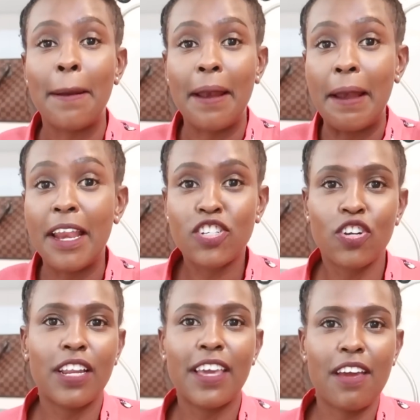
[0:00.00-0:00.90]

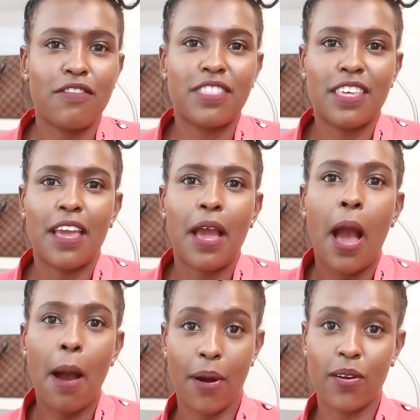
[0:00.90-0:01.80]
literally everything
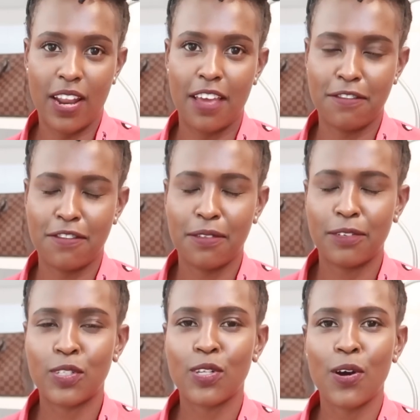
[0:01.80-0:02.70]
about life.
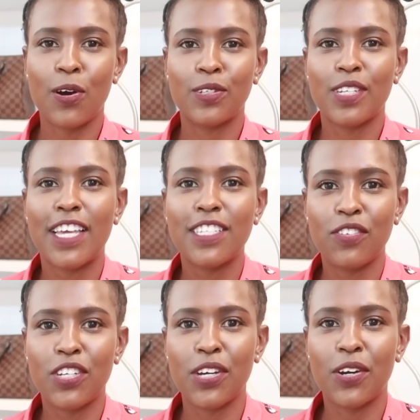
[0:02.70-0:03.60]
So today's
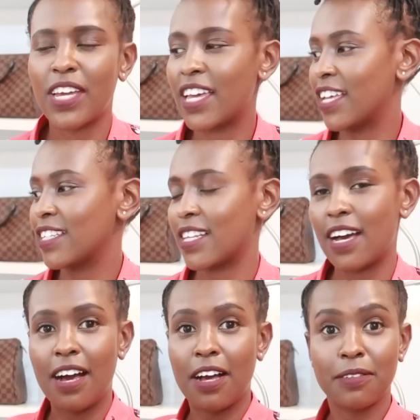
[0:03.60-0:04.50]
video is
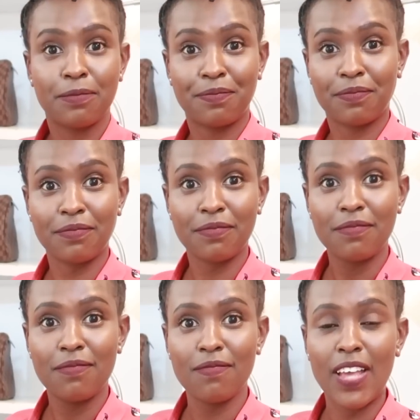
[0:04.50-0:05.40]
a
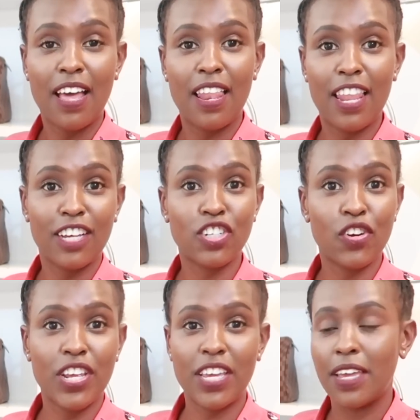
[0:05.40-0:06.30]

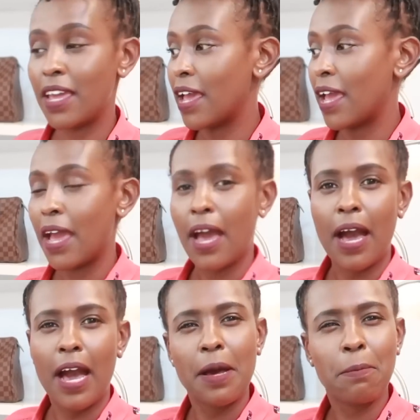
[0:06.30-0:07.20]
luxury
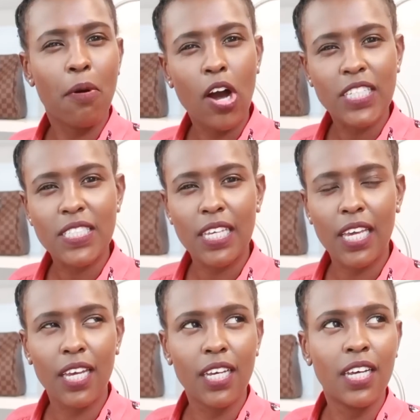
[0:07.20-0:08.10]

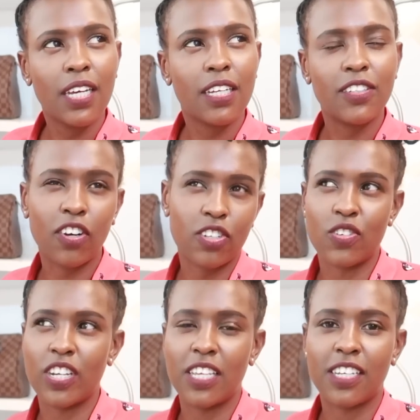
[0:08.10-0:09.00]
unboxing. Not
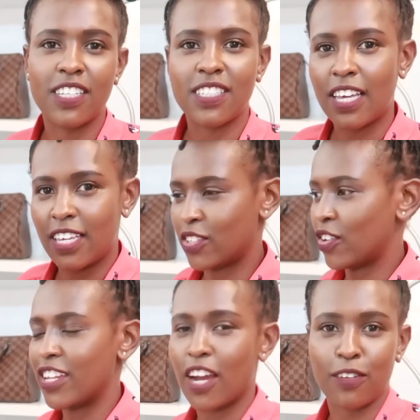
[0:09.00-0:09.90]
really, because it's
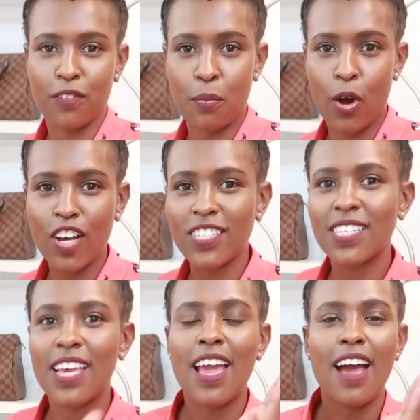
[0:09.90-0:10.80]
already out of the box.
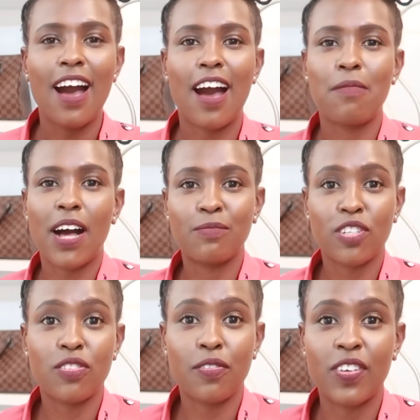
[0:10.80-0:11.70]
I'm
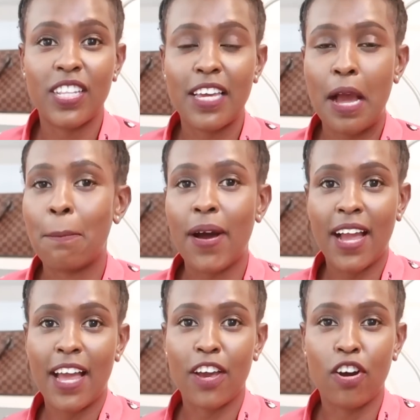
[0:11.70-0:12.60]
just revealing a
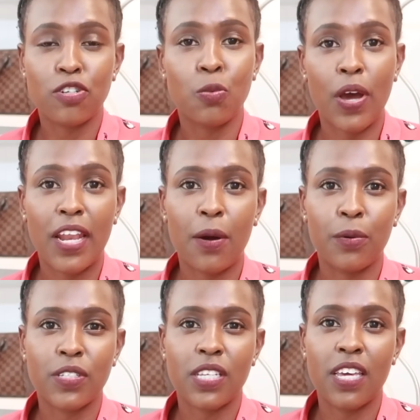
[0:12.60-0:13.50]
bag I got while I
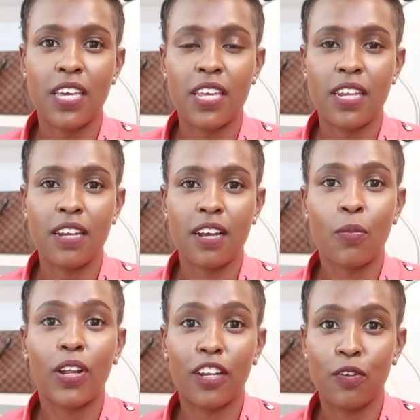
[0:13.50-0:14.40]
was in
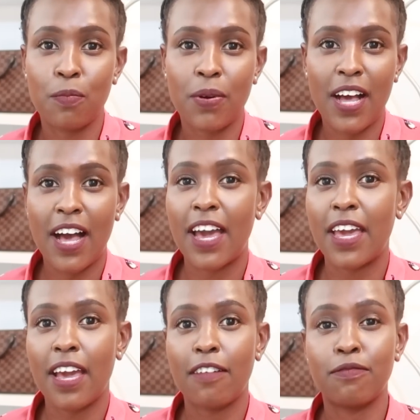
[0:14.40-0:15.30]
Kuala Lumpur.
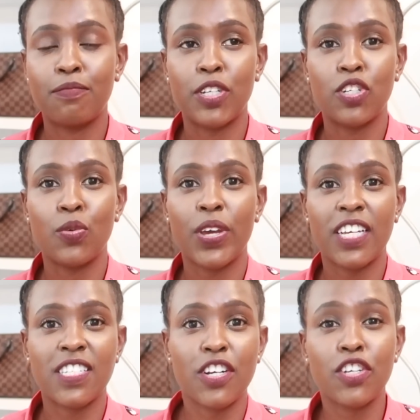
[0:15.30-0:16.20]
I have been doing
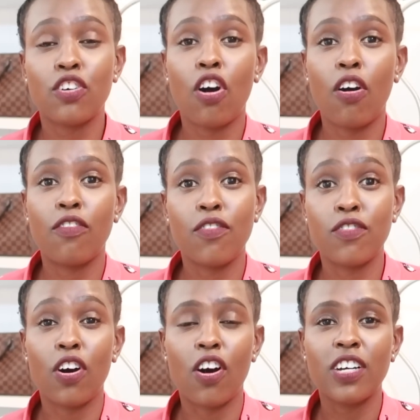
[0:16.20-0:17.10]
a series of
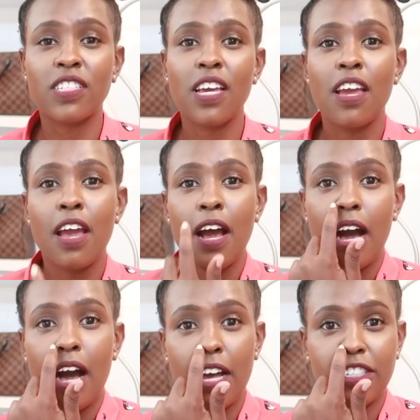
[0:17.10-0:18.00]
vlogs
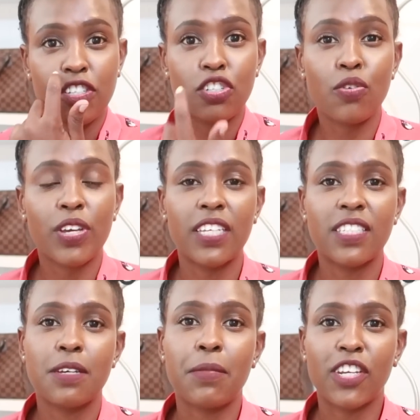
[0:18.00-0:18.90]
just
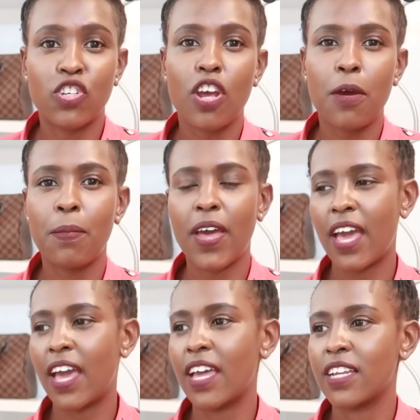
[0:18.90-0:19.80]
showcasing my trip
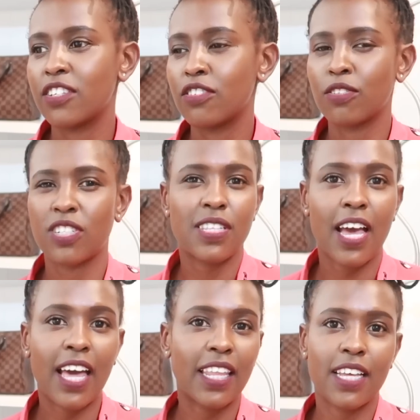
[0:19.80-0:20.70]
and just the
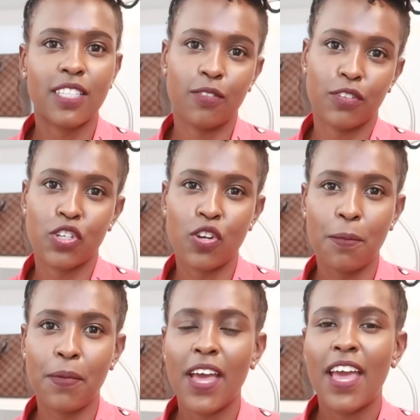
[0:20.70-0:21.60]
highlights of the
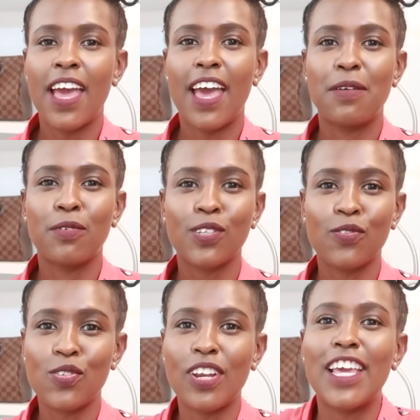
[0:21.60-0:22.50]
trip, and most of
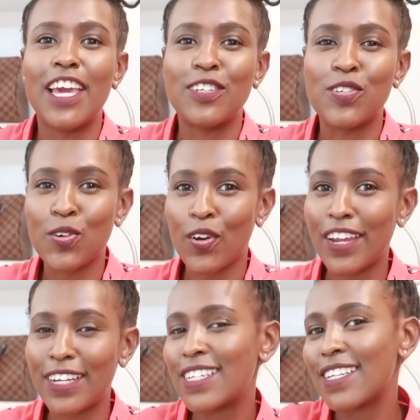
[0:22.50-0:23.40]
you really
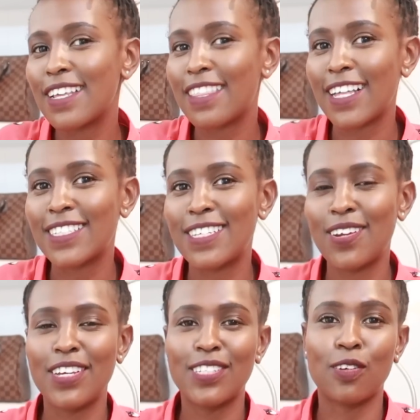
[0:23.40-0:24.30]
enjoyed that
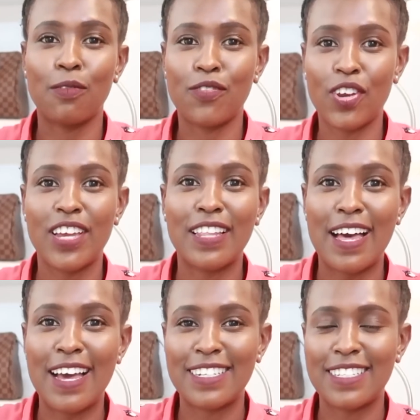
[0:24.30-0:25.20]
series, so I'm very
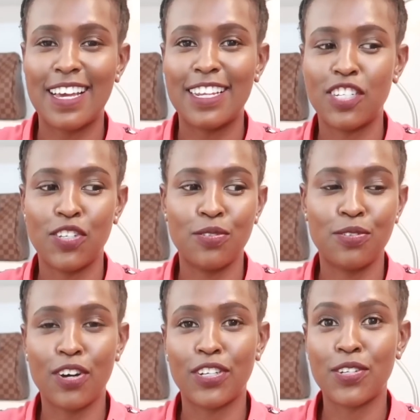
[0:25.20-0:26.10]
glad that you
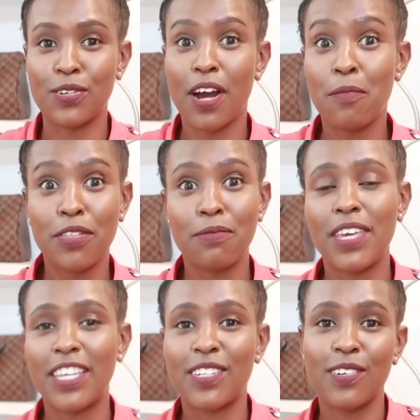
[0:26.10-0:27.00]
got to come with
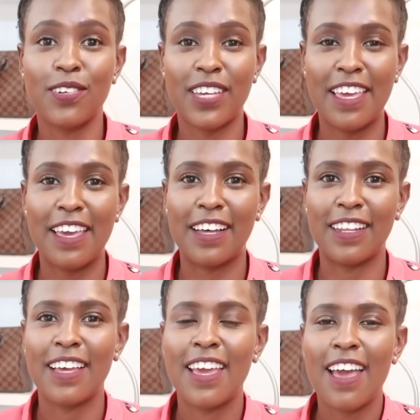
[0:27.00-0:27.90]
me to
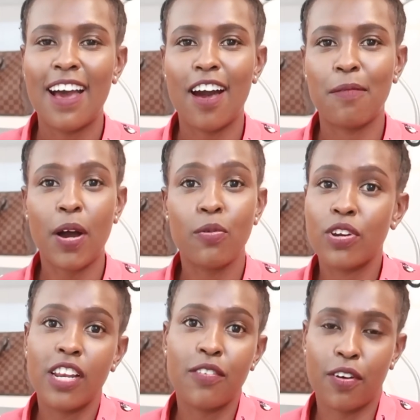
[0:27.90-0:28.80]
KL. I would
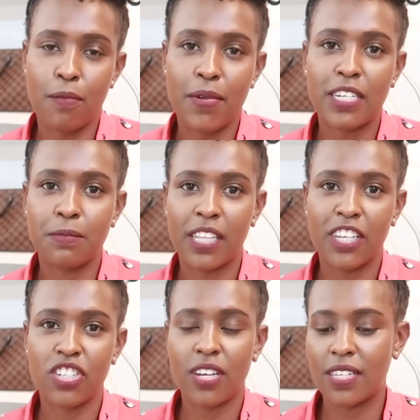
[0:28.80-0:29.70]
really recommend
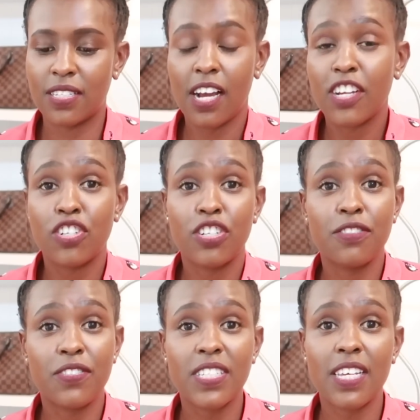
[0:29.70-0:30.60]
Malaysia as a country to
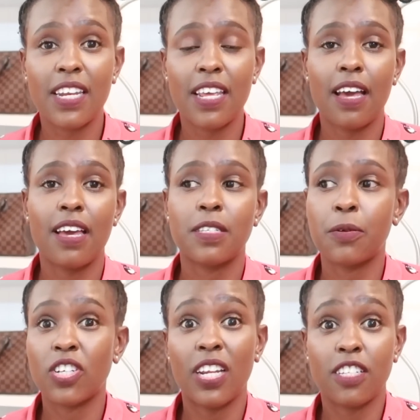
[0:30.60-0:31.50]
visit,
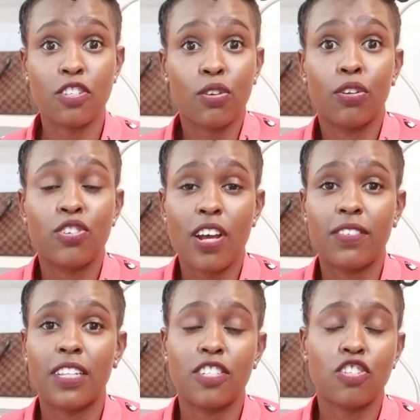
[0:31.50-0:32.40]
especially as a solo
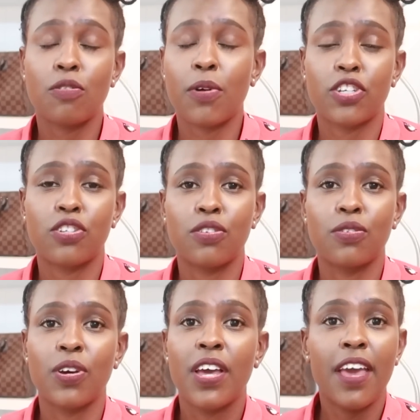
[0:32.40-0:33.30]
traveler. There's so much to
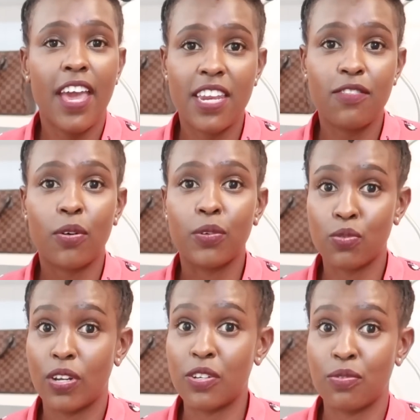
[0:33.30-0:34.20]
do, and everyone
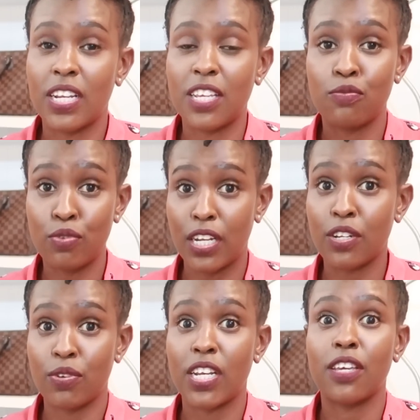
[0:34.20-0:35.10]
was
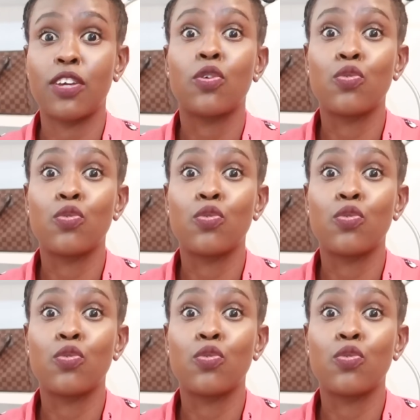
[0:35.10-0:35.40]
really